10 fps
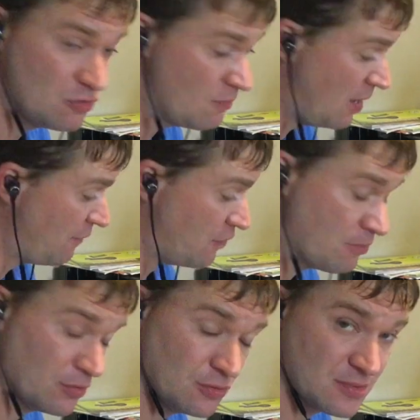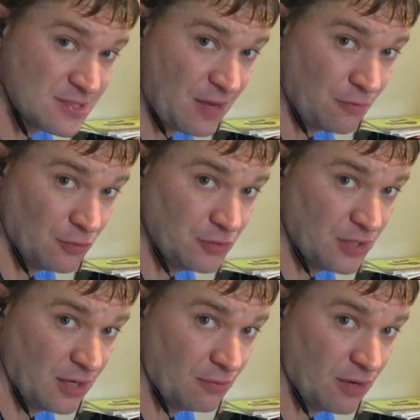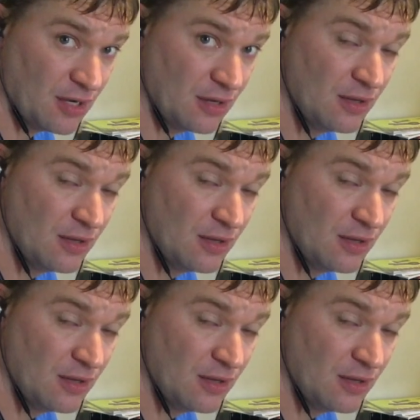You may have to produce several to get it right.